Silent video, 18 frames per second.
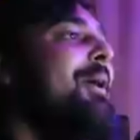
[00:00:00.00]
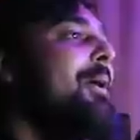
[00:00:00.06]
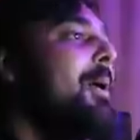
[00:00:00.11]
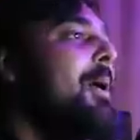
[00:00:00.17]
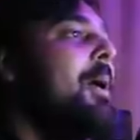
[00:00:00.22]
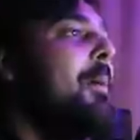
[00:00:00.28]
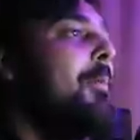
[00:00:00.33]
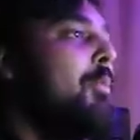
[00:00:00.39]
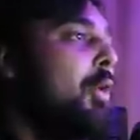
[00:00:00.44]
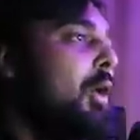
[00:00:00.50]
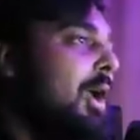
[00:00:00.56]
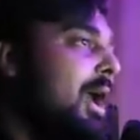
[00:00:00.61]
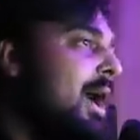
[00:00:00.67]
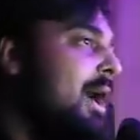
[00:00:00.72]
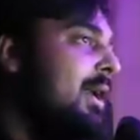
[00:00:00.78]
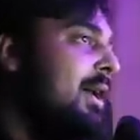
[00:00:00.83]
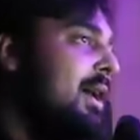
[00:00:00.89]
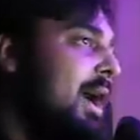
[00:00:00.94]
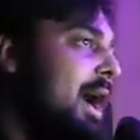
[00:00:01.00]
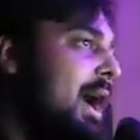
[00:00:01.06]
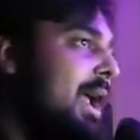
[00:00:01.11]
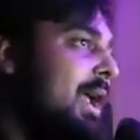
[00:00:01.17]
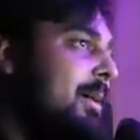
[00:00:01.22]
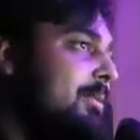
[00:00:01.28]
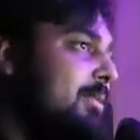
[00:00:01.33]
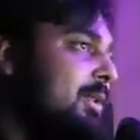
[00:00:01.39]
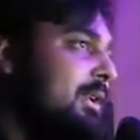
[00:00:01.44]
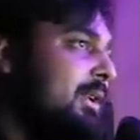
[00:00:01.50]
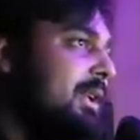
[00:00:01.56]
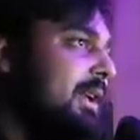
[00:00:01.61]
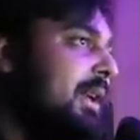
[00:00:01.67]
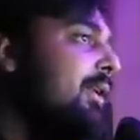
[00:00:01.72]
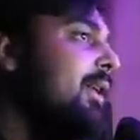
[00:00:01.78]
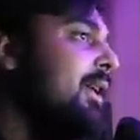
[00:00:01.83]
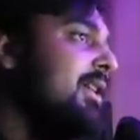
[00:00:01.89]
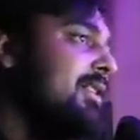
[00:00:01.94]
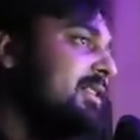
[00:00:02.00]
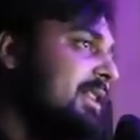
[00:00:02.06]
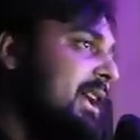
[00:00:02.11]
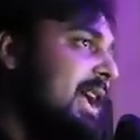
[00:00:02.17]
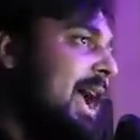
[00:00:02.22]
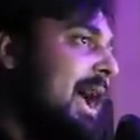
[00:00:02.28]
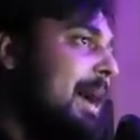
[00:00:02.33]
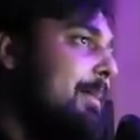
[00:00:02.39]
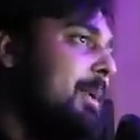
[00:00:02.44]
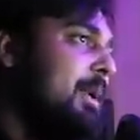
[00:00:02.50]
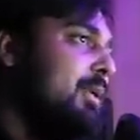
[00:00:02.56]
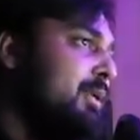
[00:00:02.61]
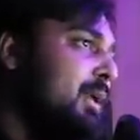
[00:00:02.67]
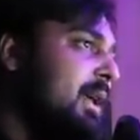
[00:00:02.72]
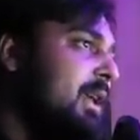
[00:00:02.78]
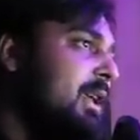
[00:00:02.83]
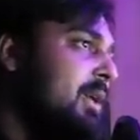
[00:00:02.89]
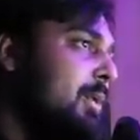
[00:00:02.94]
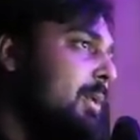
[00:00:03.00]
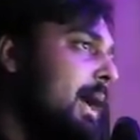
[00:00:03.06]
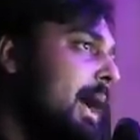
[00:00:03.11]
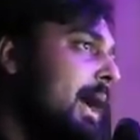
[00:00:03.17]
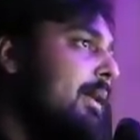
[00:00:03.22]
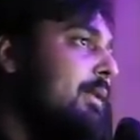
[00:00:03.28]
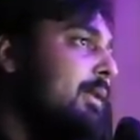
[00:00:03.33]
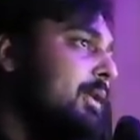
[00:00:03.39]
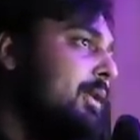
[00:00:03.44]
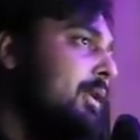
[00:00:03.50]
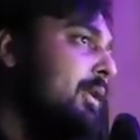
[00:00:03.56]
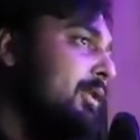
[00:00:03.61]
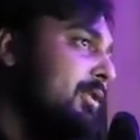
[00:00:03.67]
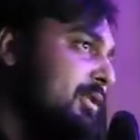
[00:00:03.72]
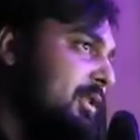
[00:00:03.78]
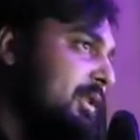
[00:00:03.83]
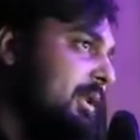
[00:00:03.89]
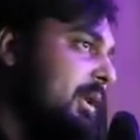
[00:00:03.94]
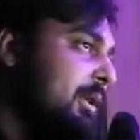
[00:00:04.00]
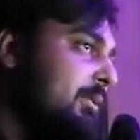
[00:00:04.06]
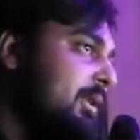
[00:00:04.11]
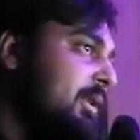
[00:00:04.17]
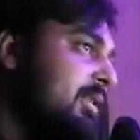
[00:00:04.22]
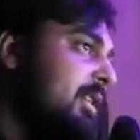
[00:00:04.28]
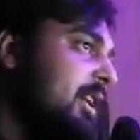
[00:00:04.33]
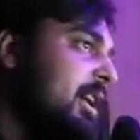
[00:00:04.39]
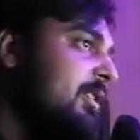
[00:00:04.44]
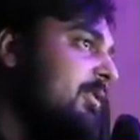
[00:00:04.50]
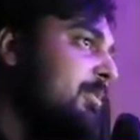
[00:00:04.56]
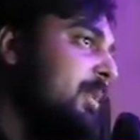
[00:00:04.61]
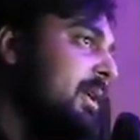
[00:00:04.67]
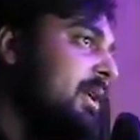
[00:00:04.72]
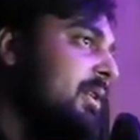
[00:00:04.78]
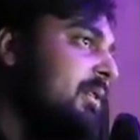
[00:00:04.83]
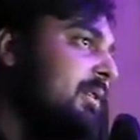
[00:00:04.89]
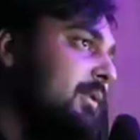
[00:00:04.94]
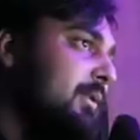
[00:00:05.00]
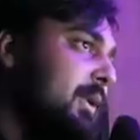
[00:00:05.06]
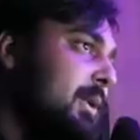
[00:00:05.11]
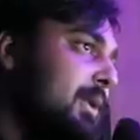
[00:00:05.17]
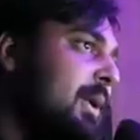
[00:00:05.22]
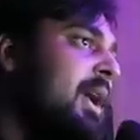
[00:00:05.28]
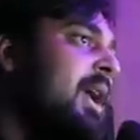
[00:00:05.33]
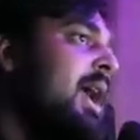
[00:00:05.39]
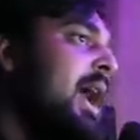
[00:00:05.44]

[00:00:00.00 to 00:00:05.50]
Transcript: Oh, Morgana, I am deliriously happy. Thank you. I had the courage to live this life because of you.